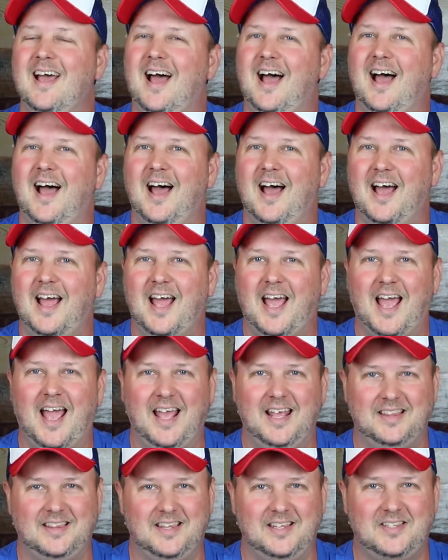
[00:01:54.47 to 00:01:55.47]

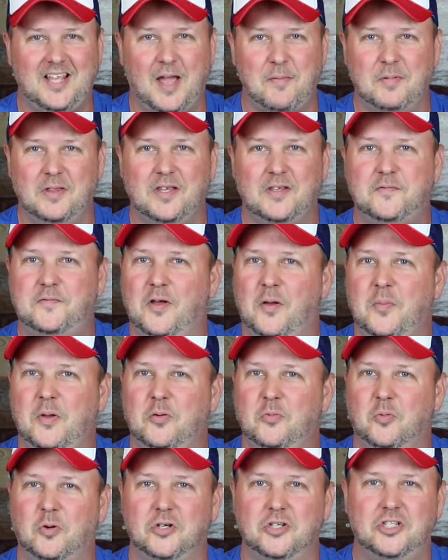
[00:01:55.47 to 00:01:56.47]
At the time of this
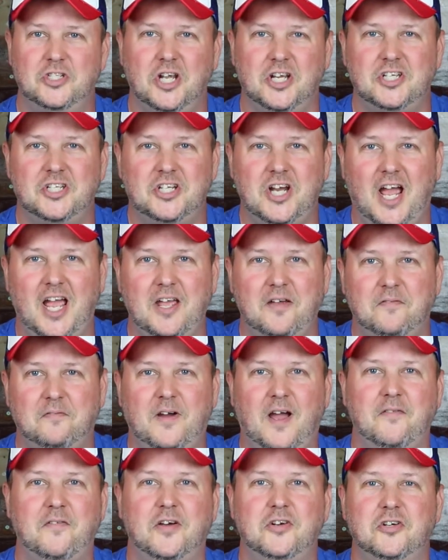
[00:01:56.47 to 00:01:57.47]
filming, we're just shy of
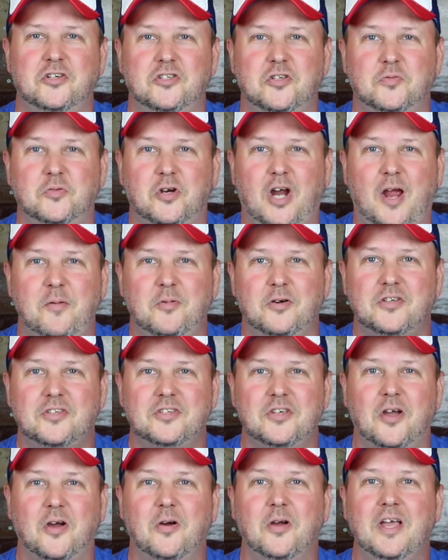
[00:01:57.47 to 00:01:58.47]
500 subscribers.
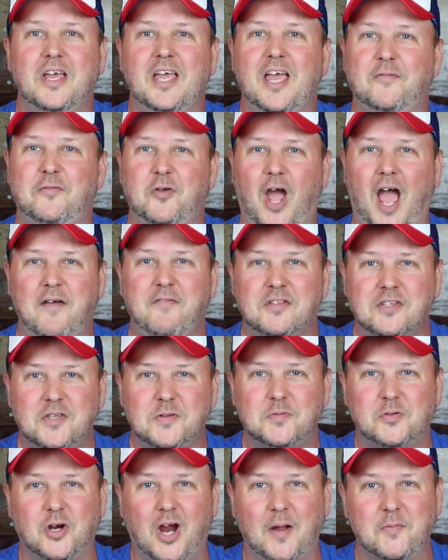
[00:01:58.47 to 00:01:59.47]
So if you haven't
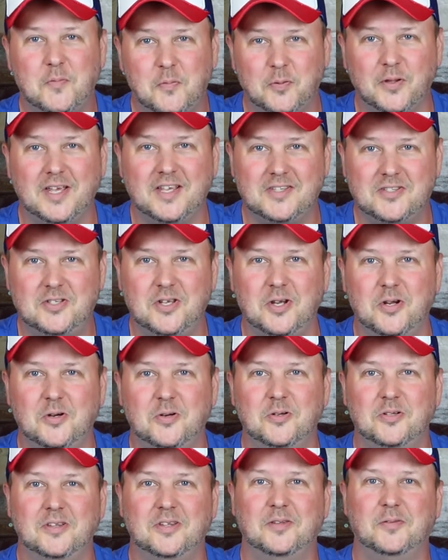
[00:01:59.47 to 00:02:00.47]
subscribed, please
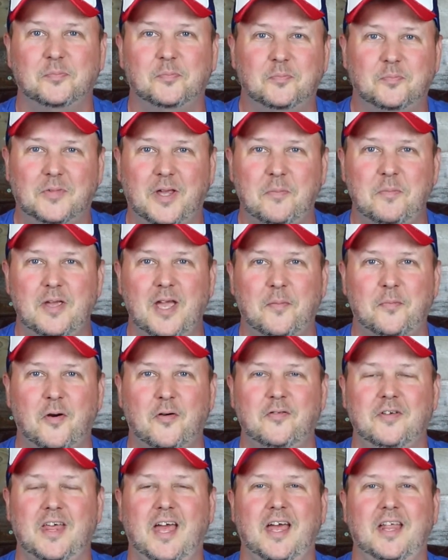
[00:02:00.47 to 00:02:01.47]
do get me up
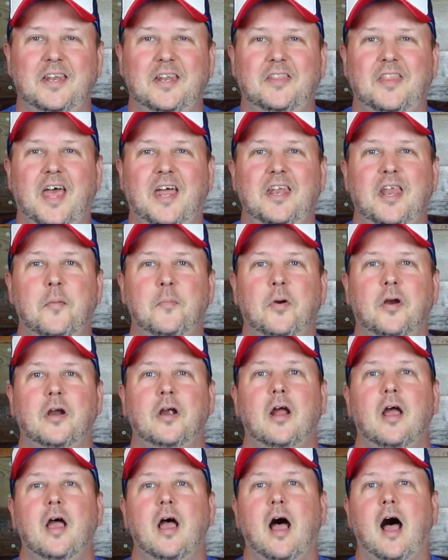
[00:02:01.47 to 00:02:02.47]
over that number.